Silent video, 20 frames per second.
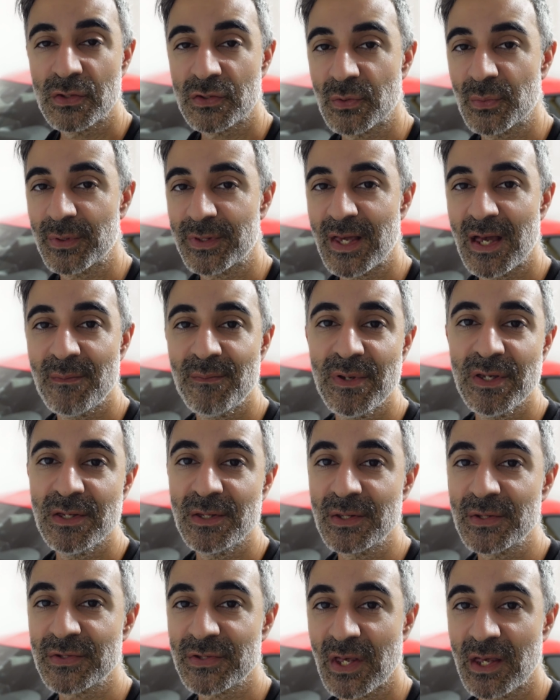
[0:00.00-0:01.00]
So with that
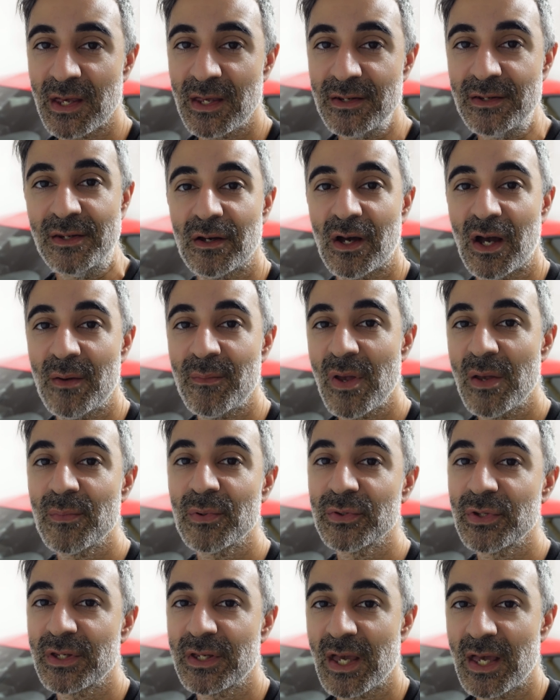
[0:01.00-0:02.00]
being said, I'm
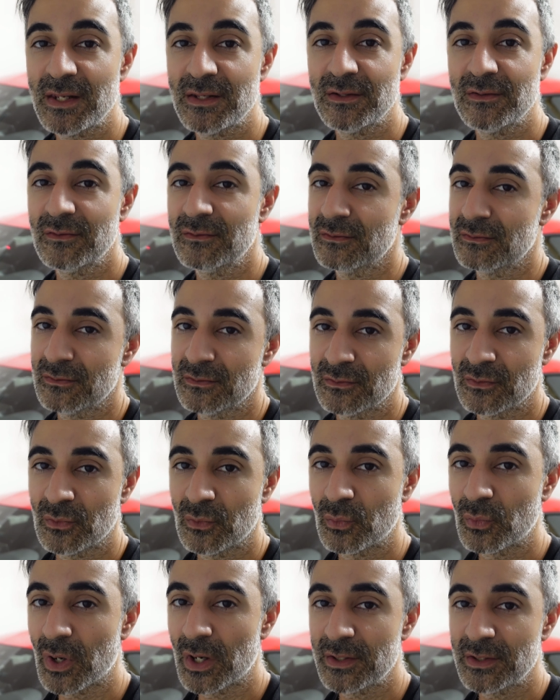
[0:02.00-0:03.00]
able to get
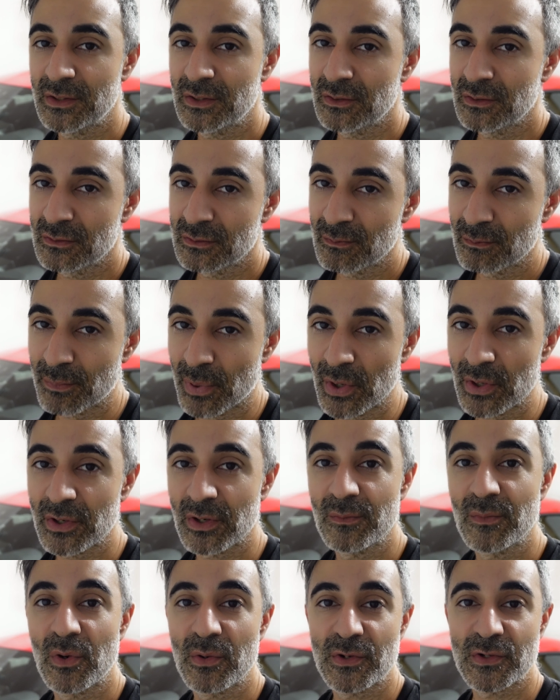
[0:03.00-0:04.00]
what
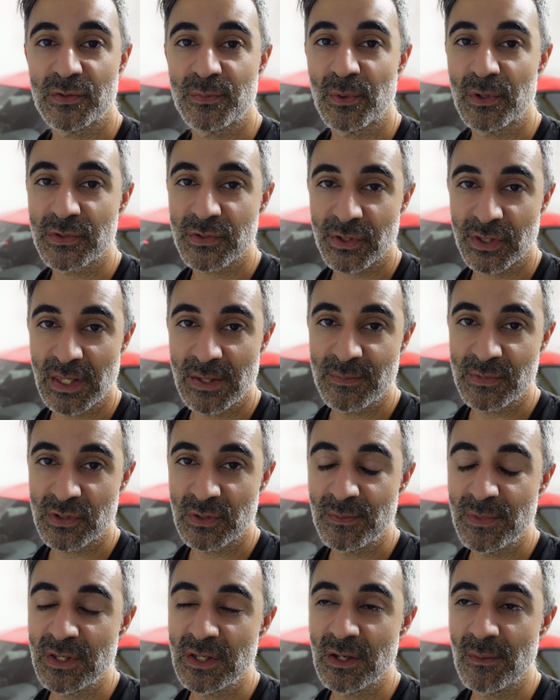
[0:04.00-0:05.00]
Burger Motorsports claims
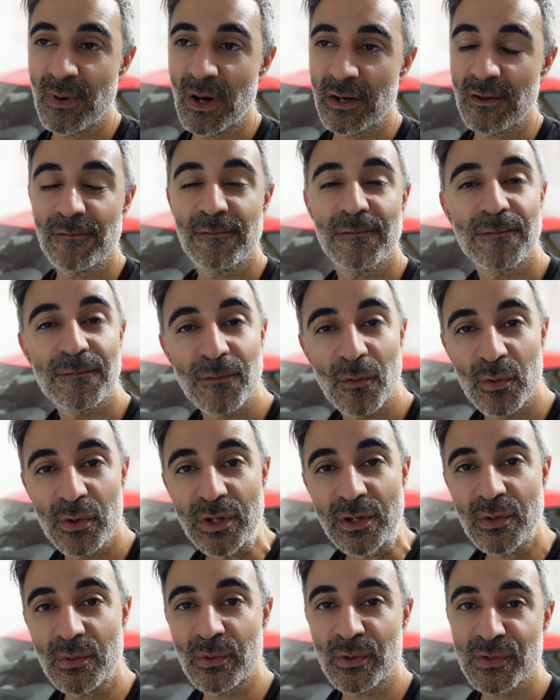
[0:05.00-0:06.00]
to be about a
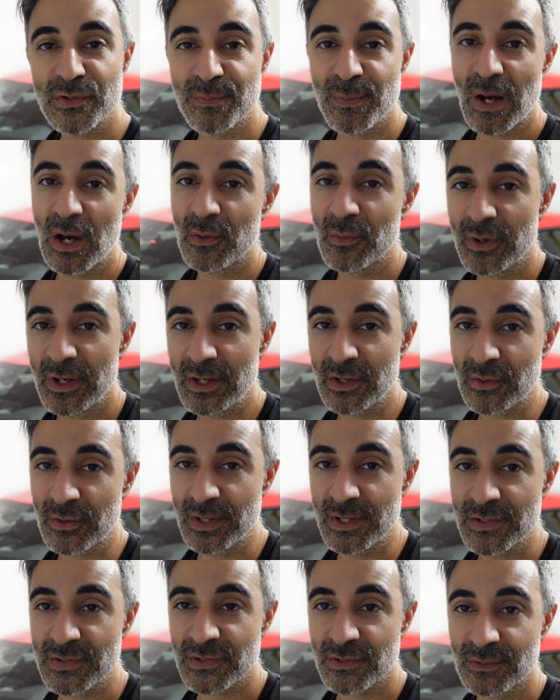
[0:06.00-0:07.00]
40 horsepower
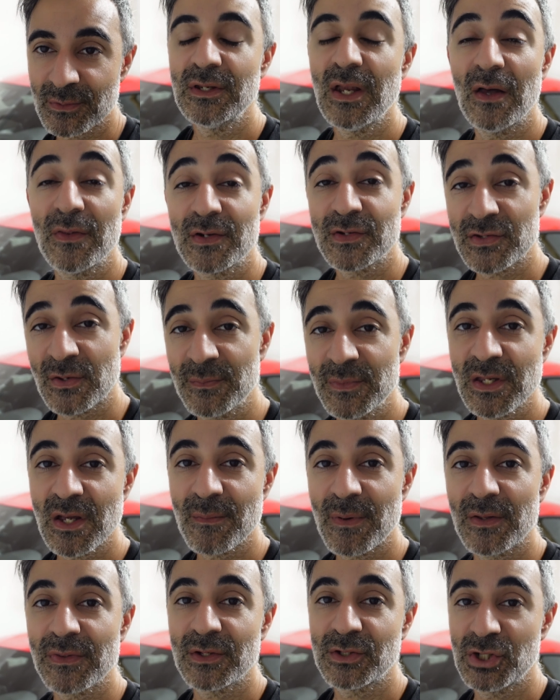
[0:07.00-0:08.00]
increase. Now there's something
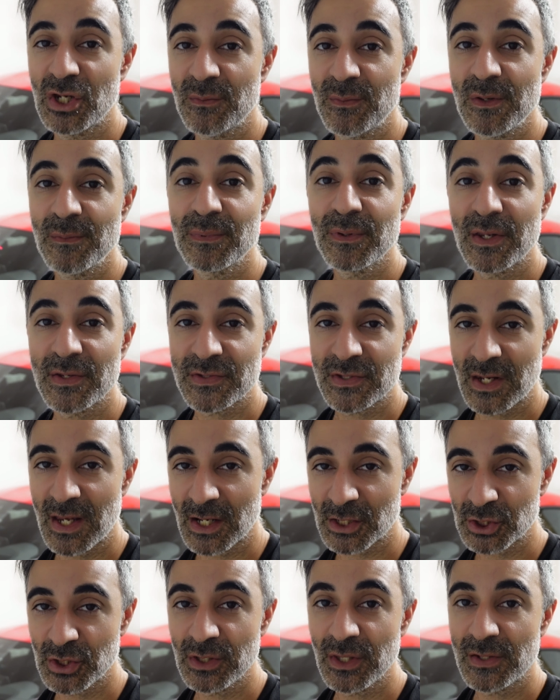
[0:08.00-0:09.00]
about the JB Plus that
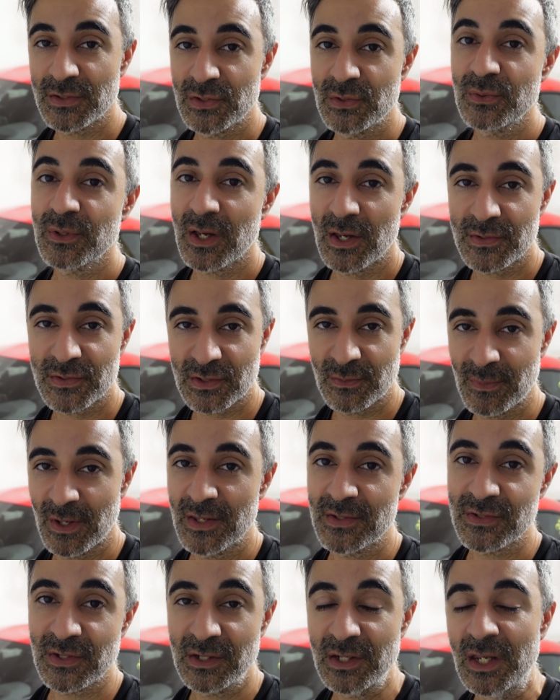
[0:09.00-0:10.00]
actually lets you
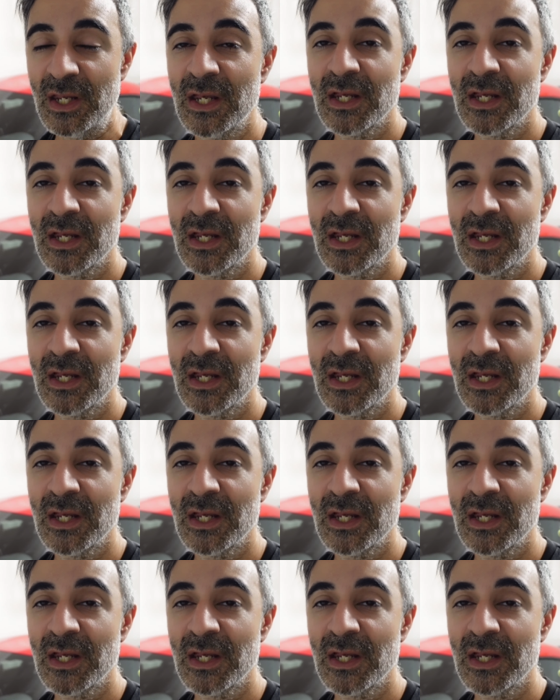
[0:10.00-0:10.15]
customize it.